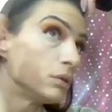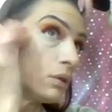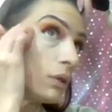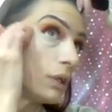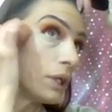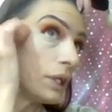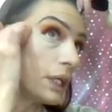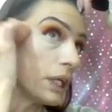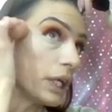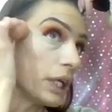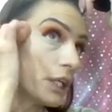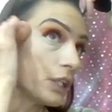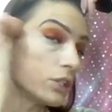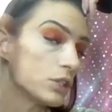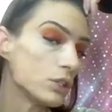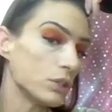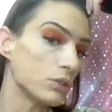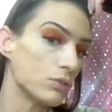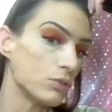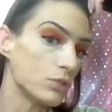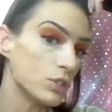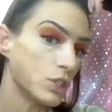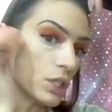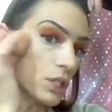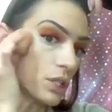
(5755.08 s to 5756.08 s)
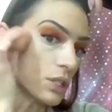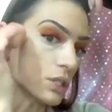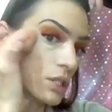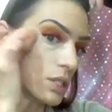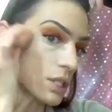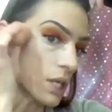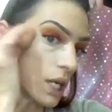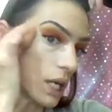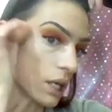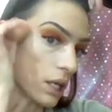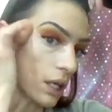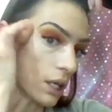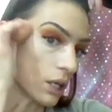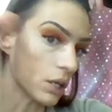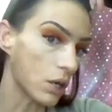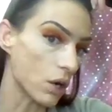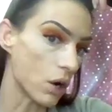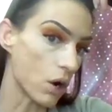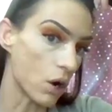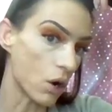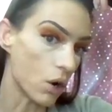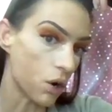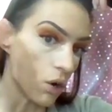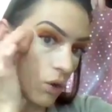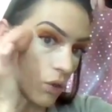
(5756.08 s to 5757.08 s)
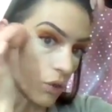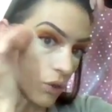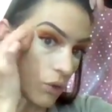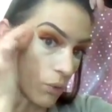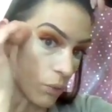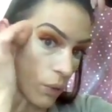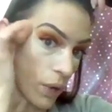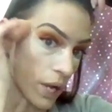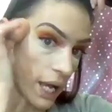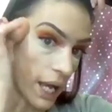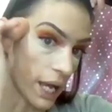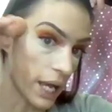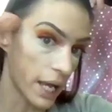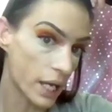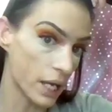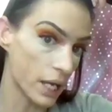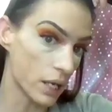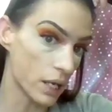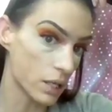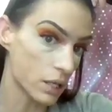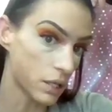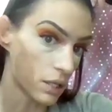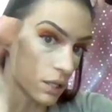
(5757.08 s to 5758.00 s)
And I do just take it all the way